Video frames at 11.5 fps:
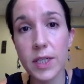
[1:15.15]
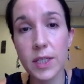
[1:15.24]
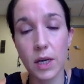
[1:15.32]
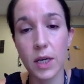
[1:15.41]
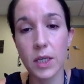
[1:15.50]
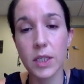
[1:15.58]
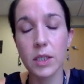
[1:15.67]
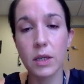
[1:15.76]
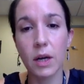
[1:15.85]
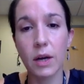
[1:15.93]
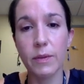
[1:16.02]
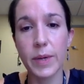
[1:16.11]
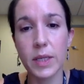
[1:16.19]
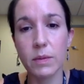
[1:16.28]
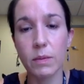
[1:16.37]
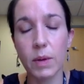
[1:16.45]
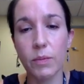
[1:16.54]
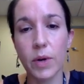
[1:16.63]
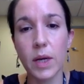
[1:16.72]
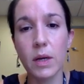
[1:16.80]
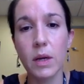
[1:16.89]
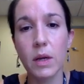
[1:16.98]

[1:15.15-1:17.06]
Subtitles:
side of the basement membrane.